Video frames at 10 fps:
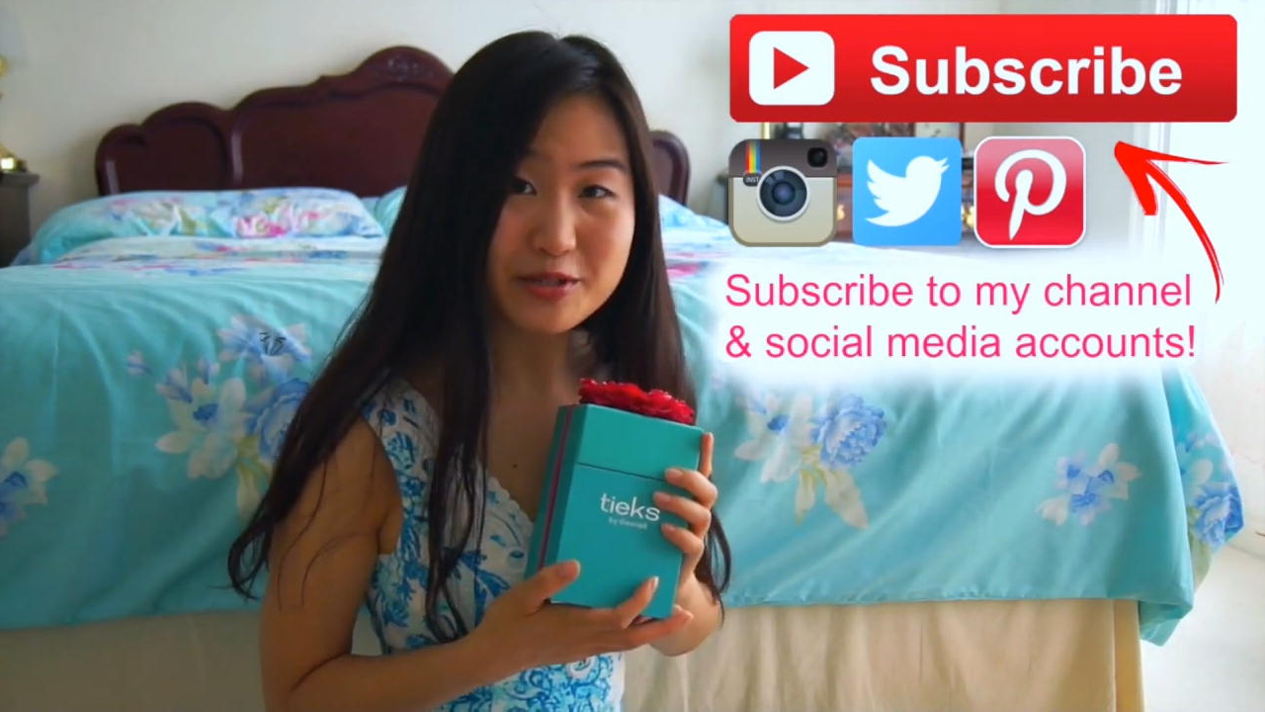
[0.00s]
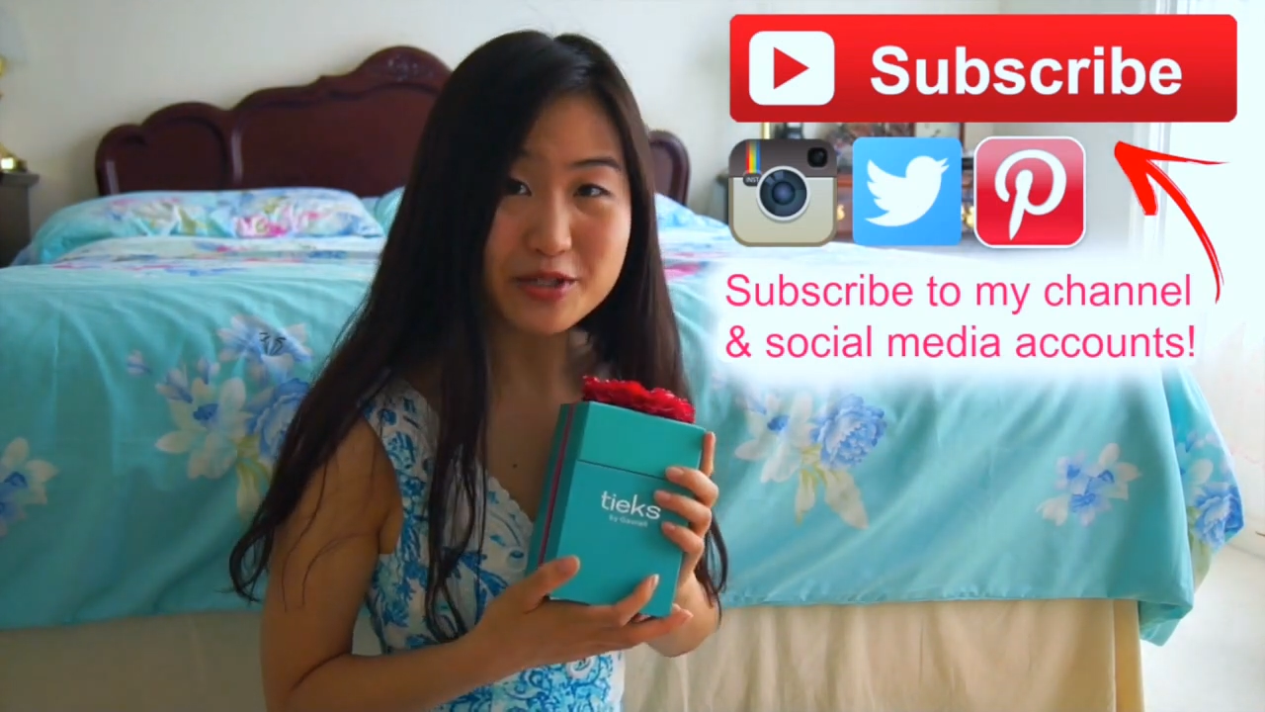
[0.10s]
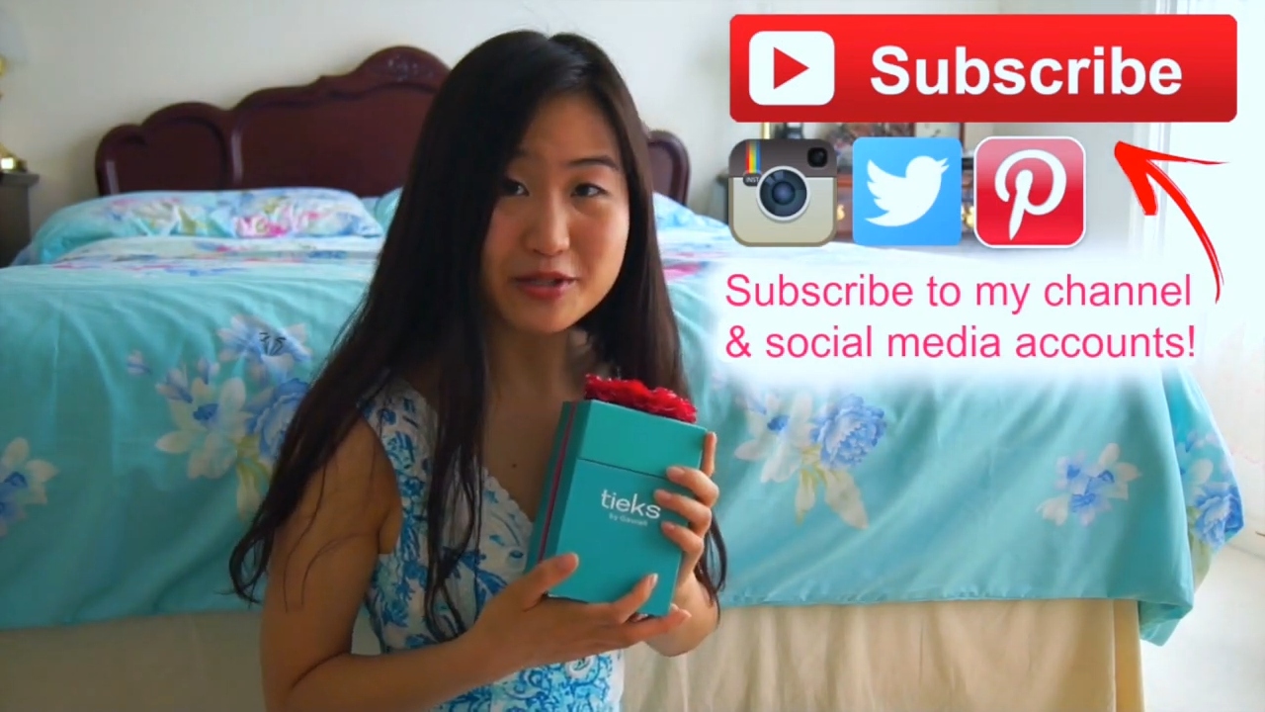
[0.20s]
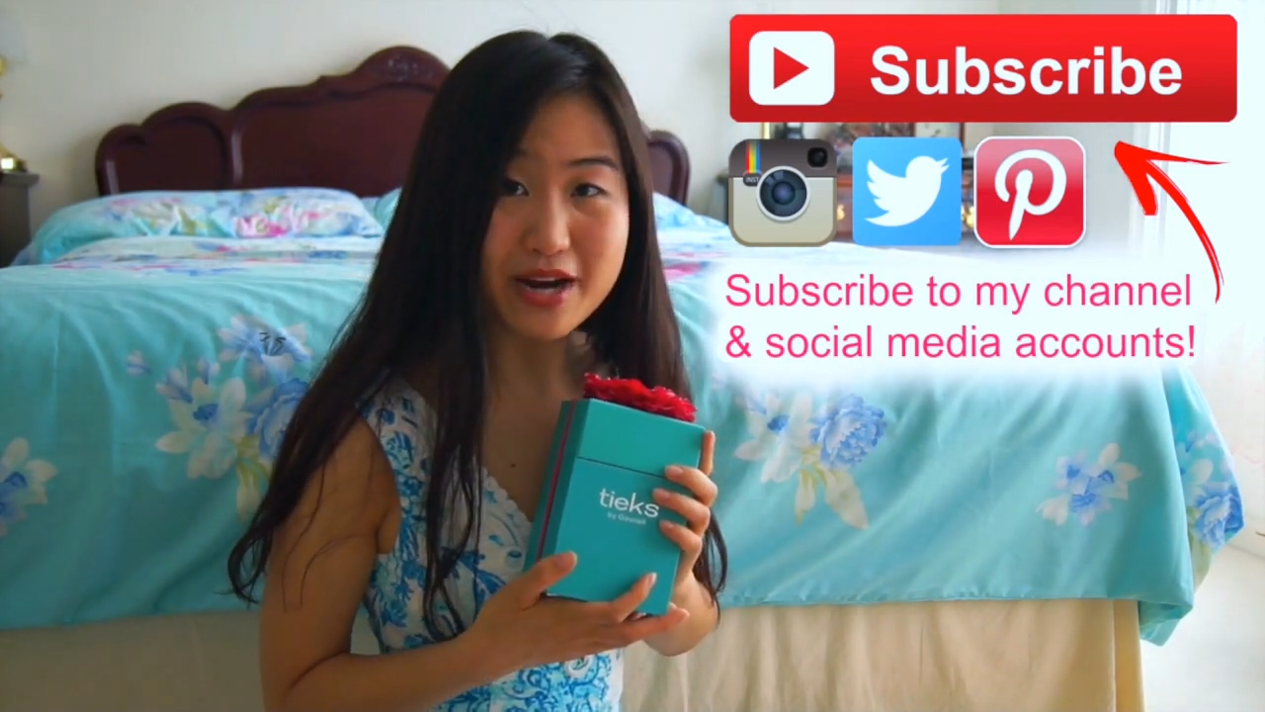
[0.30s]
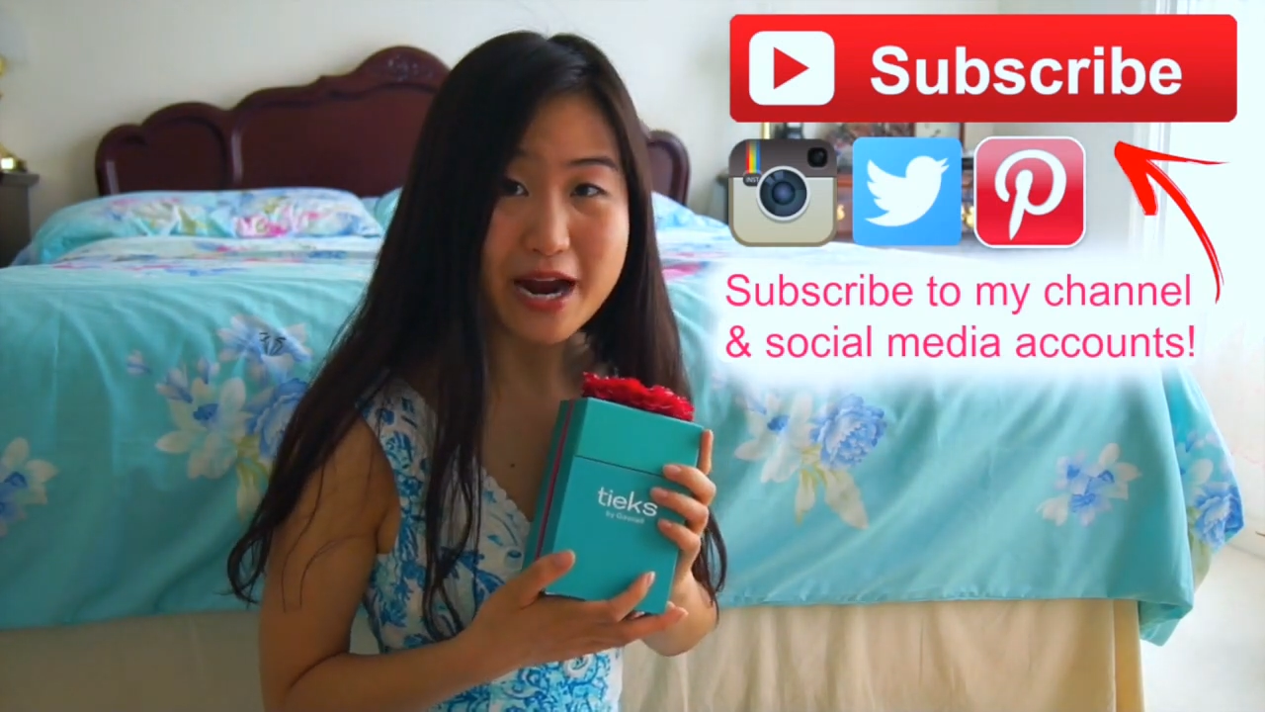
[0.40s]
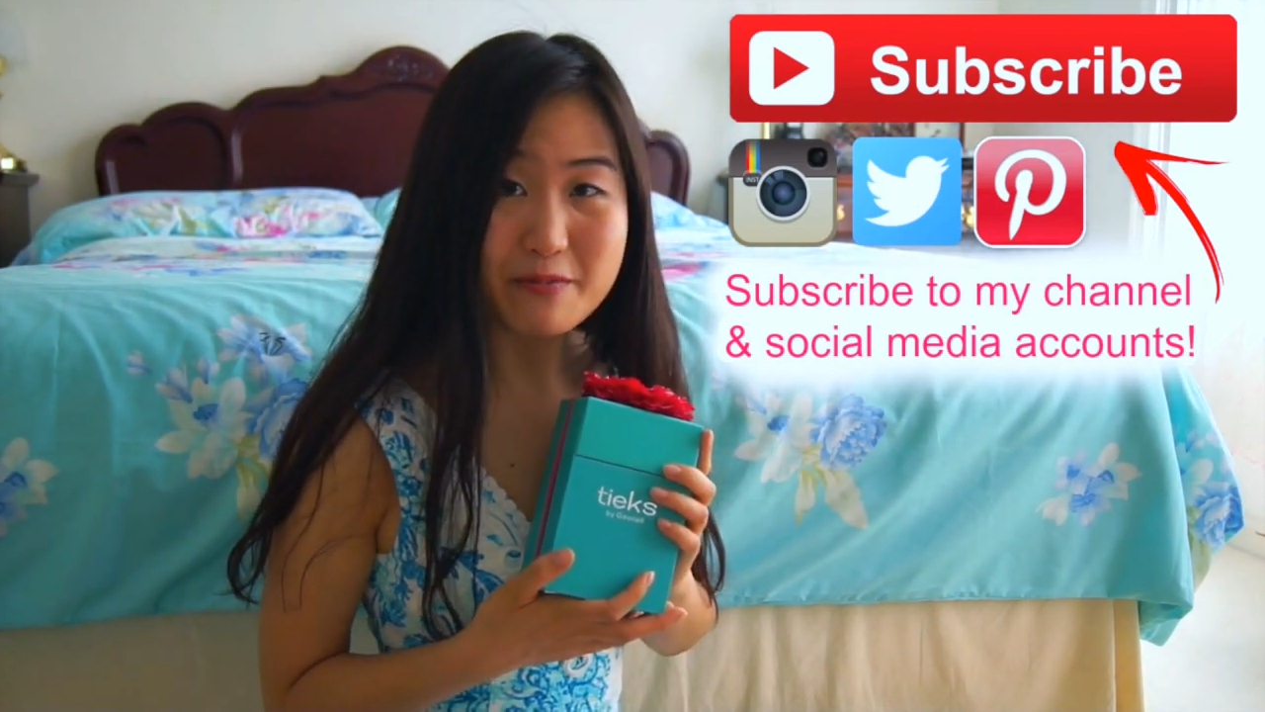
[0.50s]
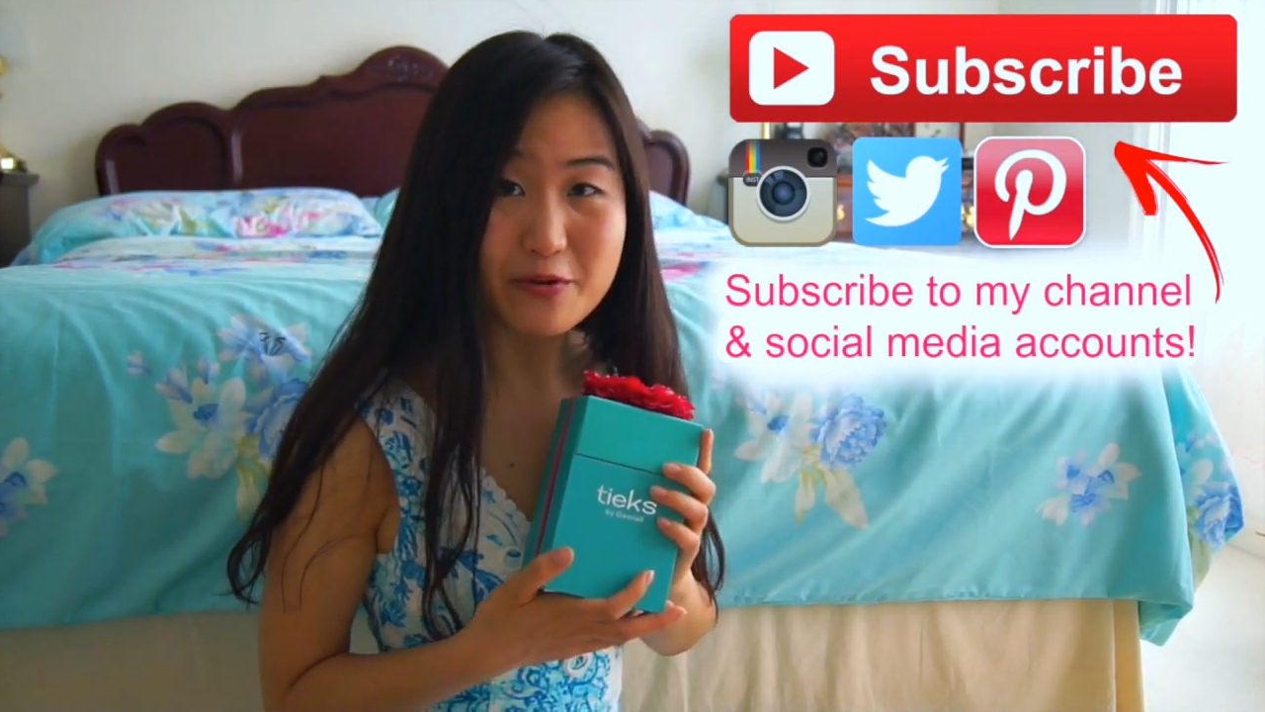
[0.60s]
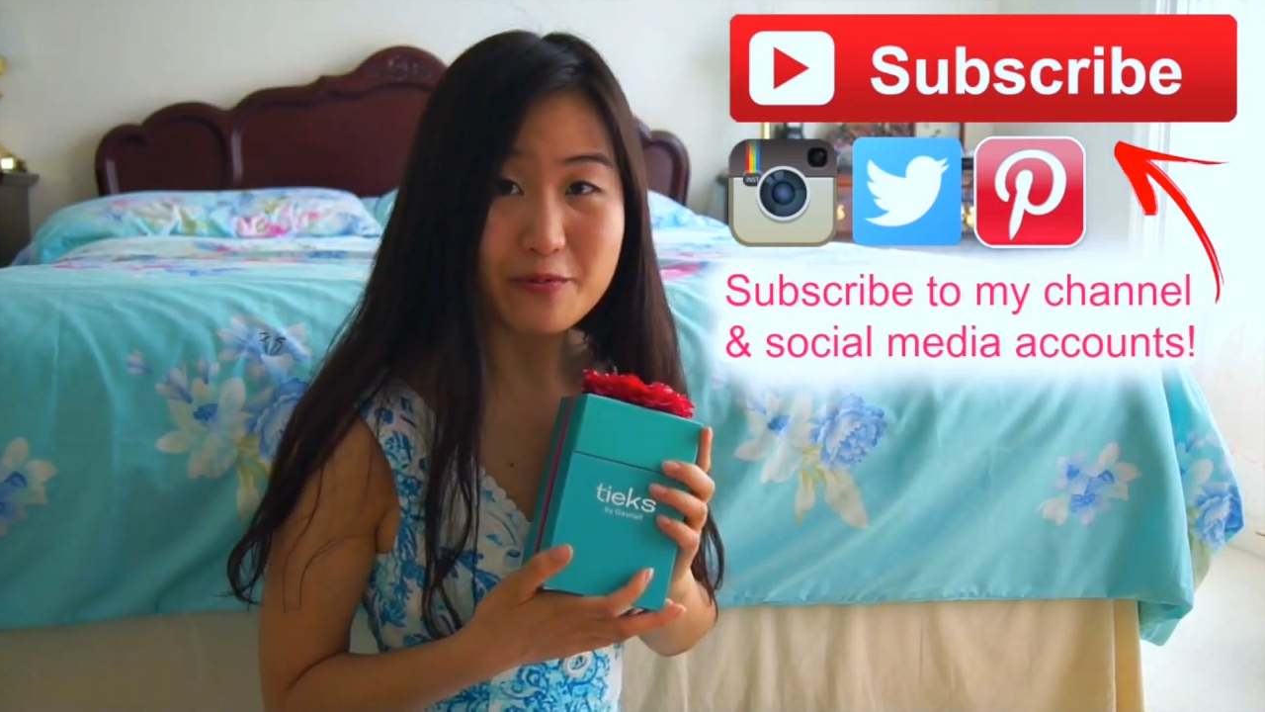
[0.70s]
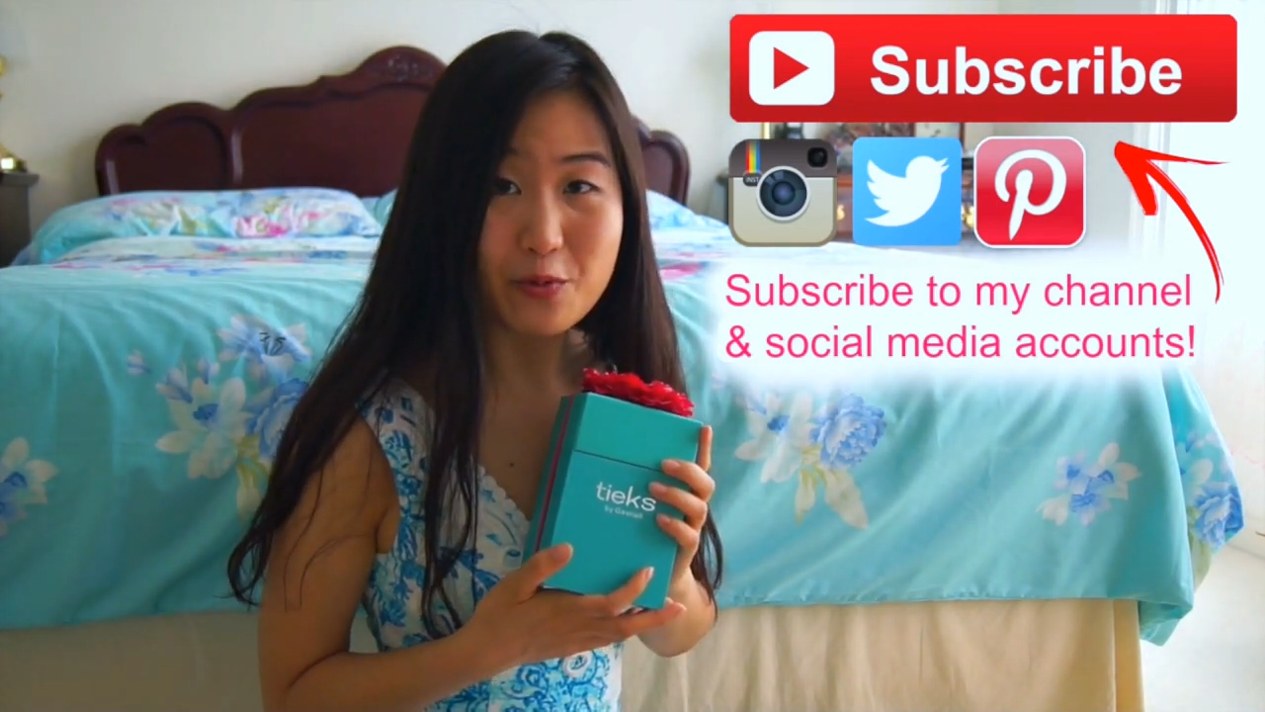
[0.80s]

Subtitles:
subscribe for